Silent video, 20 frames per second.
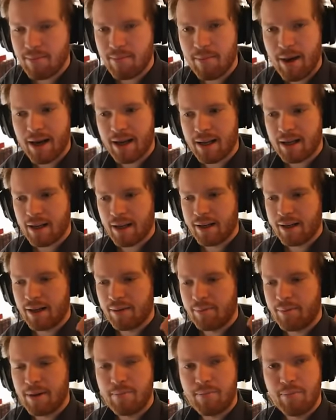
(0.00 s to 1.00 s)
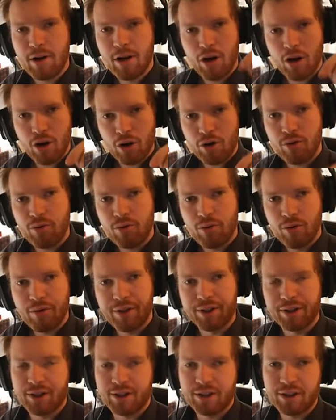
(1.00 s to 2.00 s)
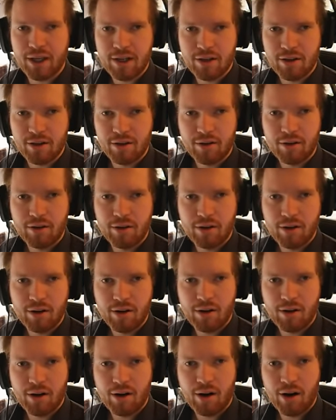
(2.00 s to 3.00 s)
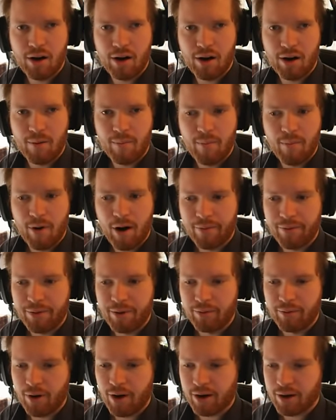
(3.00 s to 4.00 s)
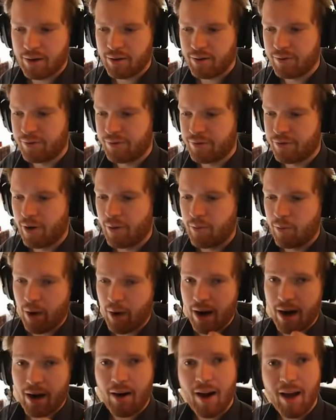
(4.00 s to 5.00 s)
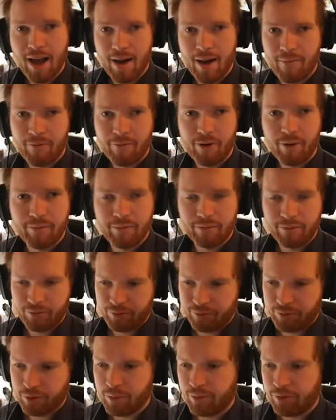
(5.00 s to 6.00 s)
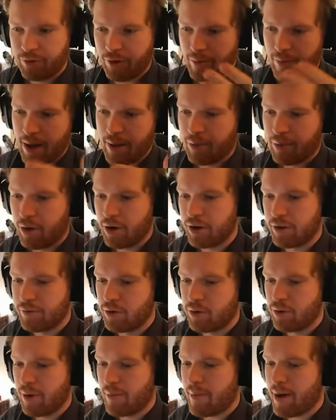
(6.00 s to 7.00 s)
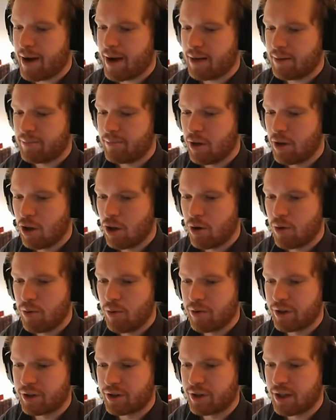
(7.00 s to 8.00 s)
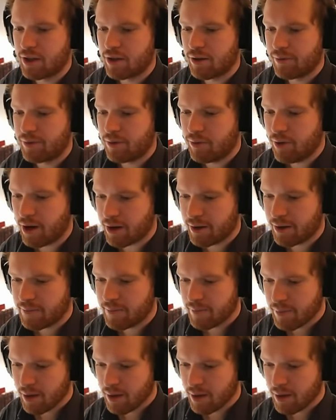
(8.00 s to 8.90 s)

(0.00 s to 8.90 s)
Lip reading: mining a little bit below the center of the rock from where I am. From my point of view, I'm mining below the center of the rock.